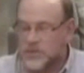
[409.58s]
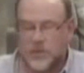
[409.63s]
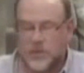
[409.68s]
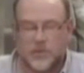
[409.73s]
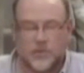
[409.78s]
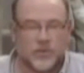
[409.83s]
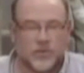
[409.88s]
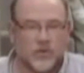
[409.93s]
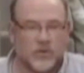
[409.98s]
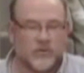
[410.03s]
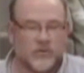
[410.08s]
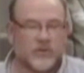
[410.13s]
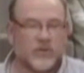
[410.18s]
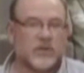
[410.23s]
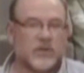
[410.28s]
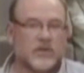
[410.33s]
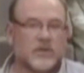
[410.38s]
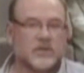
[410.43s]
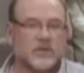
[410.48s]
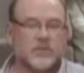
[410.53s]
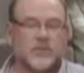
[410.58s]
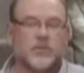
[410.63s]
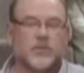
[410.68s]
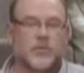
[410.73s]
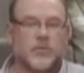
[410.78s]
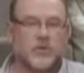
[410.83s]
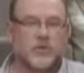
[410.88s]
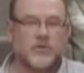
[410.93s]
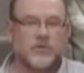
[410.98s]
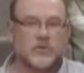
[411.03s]
to be approved, and there's some
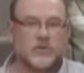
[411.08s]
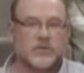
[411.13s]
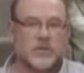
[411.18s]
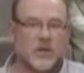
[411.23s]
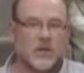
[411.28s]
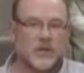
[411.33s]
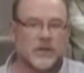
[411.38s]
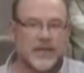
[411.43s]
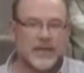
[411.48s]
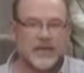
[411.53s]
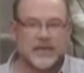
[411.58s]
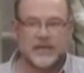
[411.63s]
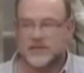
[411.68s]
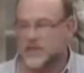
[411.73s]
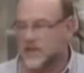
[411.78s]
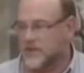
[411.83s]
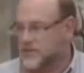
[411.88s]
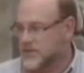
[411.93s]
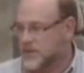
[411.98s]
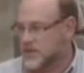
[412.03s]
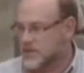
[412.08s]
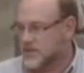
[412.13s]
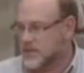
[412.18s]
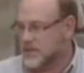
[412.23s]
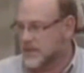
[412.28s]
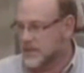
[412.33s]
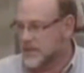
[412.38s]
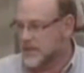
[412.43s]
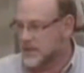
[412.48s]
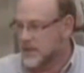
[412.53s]
approvals called
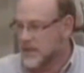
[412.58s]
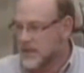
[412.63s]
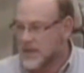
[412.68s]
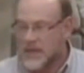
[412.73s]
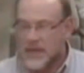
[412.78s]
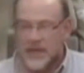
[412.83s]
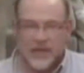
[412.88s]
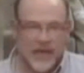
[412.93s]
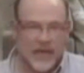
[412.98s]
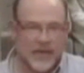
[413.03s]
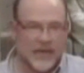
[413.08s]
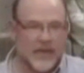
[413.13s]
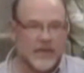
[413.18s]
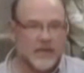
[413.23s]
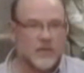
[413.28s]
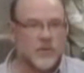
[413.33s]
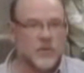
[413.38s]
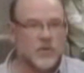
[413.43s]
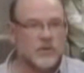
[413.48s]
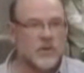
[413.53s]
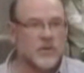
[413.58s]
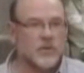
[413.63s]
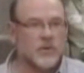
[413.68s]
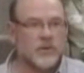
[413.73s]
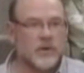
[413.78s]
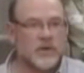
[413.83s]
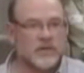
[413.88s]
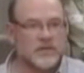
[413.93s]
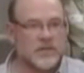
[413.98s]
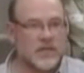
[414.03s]
NSF-60 and an
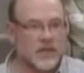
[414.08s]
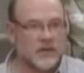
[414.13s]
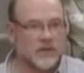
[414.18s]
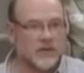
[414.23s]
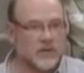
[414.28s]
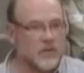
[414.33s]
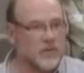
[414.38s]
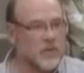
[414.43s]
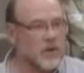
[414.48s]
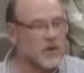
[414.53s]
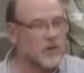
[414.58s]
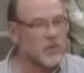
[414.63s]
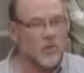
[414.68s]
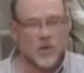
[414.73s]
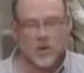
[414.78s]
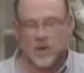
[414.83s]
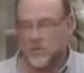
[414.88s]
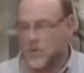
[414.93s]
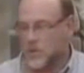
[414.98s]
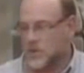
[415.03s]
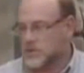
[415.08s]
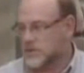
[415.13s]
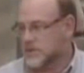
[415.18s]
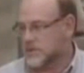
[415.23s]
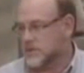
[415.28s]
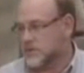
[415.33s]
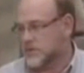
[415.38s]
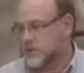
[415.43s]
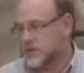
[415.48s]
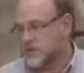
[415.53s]
AWWA standard, the American Water Works
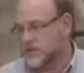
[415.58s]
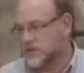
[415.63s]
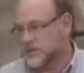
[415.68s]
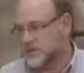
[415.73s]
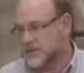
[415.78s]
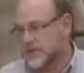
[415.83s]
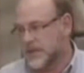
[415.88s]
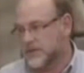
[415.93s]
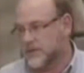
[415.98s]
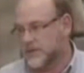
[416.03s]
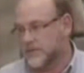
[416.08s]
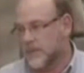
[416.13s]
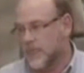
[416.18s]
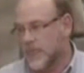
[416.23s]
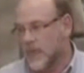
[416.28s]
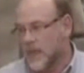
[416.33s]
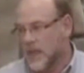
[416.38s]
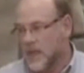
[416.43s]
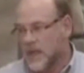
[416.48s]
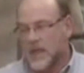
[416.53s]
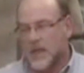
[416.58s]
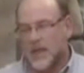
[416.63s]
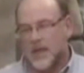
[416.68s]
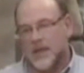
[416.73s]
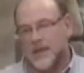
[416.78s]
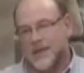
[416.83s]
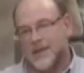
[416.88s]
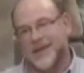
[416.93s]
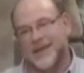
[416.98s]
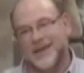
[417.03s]
Association standard.
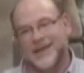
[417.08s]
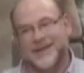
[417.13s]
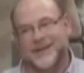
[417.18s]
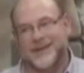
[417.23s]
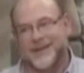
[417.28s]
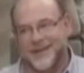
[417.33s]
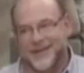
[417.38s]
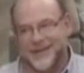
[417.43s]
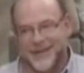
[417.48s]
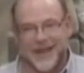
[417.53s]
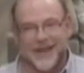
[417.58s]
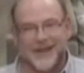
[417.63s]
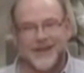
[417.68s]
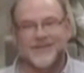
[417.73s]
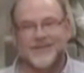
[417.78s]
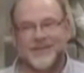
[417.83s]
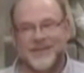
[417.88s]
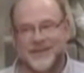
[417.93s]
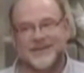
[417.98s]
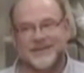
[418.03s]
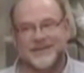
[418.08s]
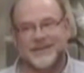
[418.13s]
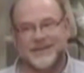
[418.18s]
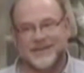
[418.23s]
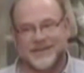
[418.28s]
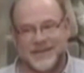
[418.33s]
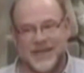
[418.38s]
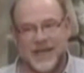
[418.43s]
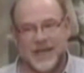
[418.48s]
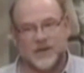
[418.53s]
None of these
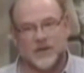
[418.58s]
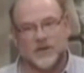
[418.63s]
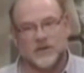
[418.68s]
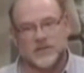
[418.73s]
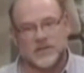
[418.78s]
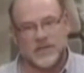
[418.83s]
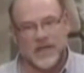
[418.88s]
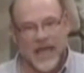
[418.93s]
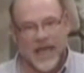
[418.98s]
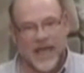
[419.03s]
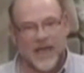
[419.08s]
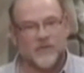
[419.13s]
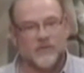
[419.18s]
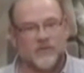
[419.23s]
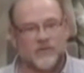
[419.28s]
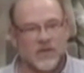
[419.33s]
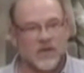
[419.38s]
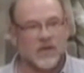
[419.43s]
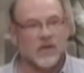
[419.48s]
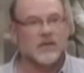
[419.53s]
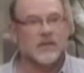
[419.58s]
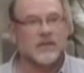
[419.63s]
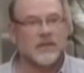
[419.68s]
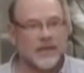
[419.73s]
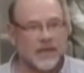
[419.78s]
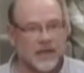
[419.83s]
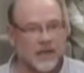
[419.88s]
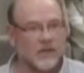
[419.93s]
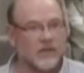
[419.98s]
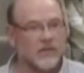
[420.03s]
standards have done the
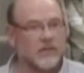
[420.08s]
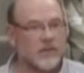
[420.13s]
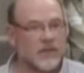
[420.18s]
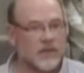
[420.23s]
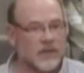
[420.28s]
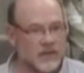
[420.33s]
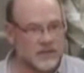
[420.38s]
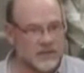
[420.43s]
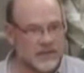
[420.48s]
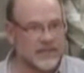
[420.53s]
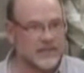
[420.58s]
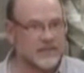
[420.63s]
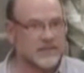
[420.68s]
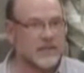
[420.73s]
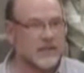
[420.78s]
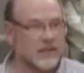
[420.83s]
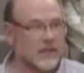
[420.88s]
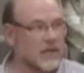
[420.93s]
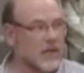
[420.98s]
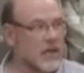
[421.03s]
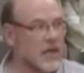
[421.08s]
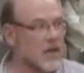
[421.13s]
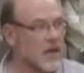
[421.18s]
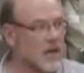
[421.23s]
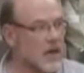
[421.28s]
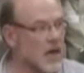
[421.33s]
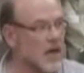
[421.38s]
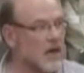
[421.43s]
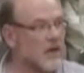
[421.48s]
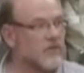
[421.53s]
health testing
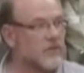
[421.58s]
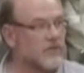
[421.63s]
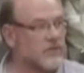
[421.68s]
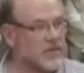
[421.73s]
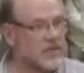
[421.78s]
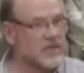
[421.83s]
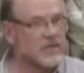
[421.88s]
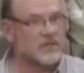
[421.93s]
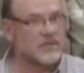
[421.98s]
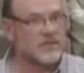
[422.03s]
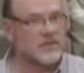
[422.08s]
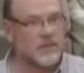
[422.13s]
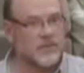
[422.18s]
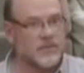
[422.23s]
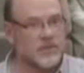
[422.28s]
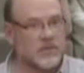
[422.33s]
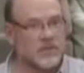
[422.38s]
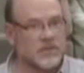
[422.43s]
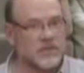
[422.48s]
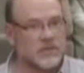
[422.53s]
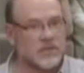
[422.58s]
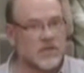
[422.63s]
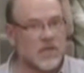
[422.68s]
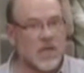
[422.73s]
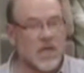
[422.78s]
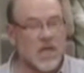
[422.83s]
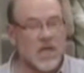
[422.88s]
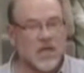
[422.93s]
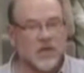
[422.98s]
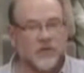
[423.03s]
of this substance.
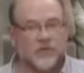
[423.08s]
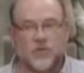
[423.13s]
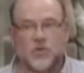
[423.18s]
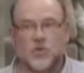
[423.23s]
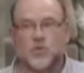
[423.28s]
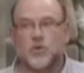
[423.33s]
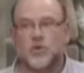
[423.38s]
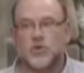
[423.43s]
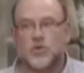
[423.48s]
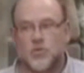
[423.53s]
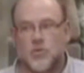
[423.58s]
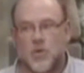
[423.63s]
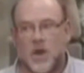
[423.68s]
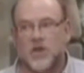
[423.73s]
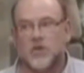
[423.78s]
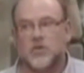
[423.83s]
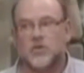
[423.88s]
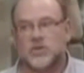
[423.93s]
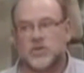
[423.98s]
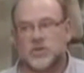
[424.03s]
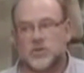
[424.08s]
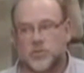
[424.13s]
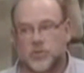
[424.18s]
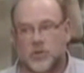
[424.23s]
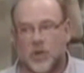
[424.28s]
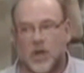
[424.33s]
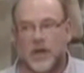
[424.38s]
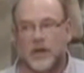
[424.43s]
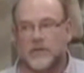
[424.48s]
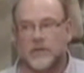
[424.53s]
If you were to write your
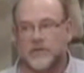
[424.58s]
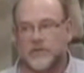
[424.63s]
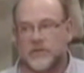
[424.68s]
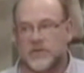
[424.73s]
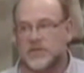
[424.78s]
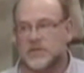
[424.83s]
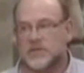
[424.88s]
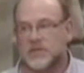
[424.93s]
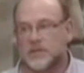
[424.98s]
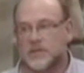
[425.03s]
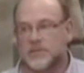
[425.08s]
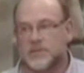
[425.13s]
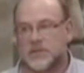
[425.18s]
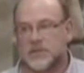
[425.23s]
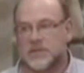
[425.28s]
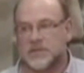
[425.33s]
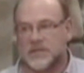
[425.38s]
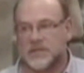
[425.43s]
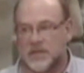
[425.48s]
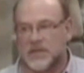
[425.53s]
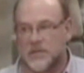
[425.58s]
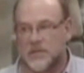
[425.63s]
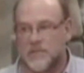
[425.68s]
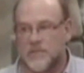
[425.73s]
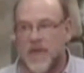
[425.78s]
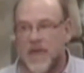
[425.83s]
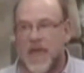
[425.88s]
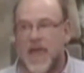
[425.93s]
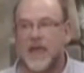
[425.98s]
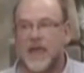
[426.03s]
supplier of this substance and
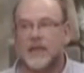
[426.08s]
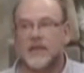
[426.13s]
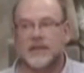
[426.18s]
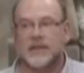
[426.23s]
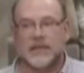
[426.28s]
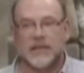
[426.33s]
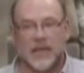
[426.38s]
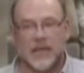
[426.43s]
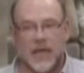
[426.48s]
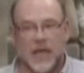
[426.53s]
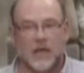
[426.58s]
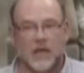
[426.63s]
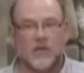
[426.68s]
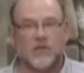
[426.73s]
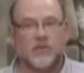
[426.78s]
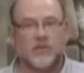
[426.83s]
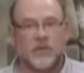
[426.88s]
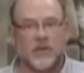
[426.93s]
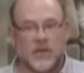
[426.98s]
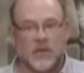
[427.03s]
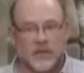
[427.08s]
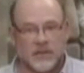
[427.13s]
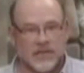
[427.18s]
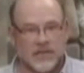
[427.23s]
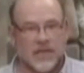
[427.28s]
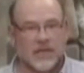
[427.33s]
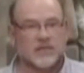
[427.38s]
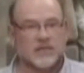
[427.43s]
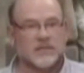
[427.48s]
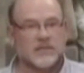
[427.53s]
demand the health
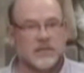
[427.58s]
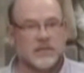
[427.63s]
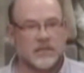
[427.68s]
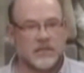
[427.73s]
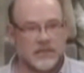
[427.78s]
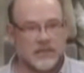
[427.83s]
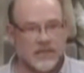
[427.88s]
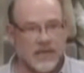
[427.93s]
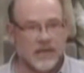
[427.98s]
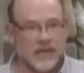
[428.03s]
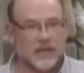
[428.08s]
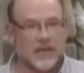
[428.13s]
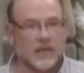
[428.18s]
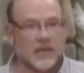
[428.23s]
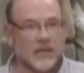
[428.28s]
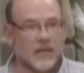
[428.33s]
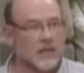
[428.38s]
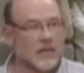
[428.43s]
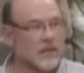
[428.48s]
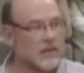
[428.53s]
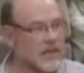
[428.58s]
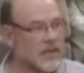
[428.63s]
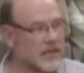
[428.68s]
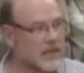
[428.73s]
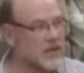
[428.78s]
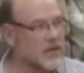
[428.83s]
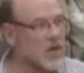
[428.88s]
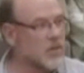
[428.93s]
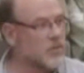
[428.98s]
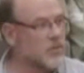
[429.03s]
test data, they
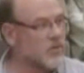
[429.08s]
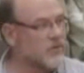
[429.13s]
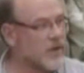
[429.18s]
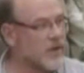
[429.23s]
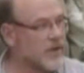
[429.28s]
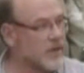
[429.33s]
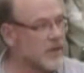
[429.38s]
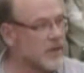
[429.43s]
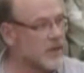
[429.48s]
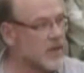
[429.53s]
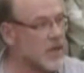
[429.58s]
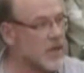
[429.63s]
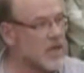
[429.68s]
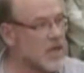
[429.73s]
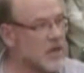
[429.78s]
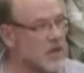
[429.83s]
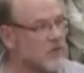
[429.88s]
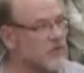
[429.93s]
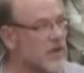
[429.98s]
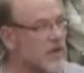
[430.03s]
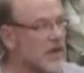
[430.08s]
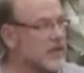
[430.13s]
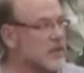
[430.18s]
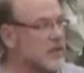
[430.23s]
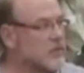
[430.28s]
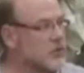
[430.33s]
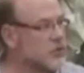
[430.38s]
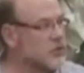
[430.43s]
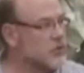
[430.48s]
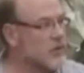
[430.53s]
cannot provide it. In fact, they
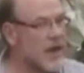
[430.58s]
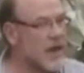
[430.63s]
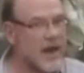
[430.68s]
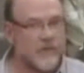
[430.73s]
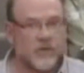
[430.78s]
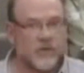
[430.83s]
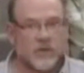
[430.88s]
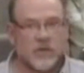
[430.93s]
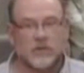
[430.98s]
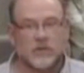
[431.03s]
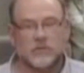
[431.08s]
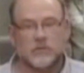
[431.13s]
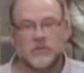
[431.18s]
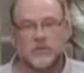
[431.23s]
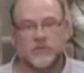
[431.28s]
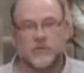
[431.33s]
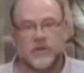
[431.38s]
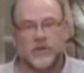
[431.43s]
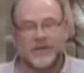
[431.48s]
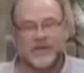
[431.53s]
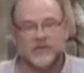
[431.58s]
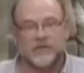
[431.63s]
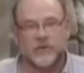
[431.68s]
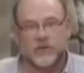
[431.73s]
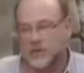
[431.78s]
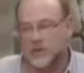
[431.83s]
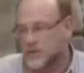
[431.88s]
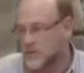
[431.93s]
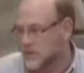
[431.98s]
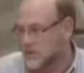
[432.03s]
will do everything to avoid giving
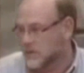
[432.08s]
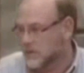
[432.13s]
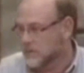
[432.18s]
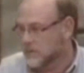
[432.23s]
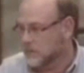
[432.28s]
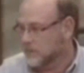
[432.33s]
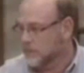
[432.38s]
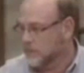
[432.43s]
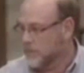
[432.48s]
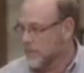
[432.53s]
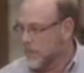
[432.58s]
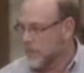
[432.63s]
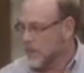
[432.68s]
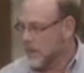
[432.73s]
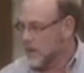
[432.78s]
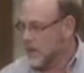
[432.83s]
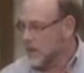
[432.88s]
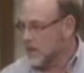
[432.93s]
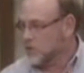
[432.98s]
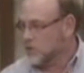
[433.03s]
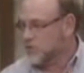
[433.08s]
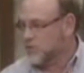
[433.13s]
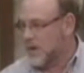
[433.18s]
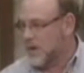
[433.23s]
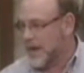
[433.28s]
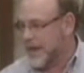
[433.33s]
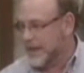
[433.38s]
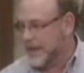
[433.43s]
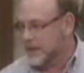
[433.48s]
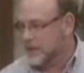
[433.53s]
it to you.
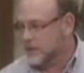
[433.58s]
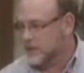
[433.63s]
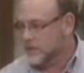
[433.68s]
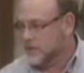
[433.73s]
Try it.